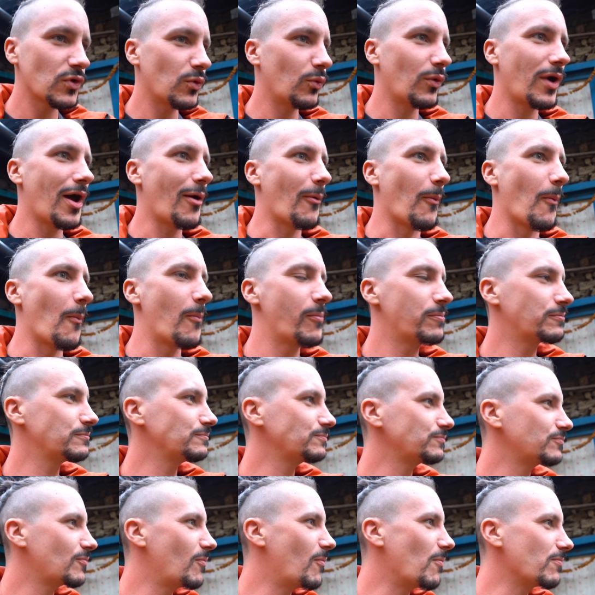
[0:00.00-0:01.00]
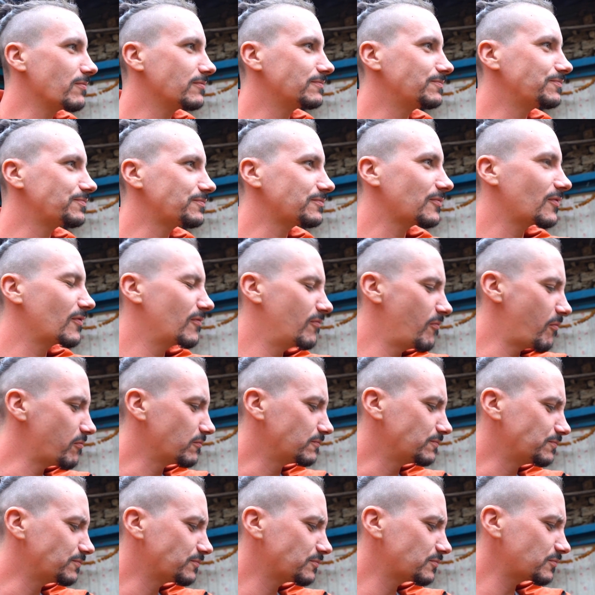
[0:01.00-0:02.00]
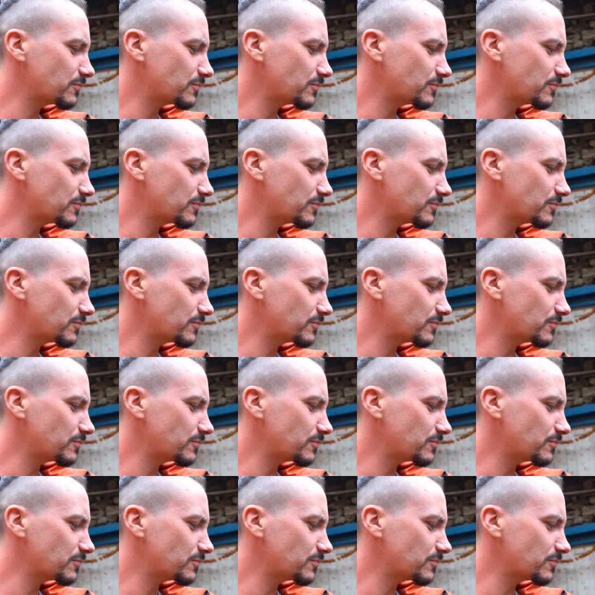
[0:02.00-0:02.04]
Wow. Oh, that is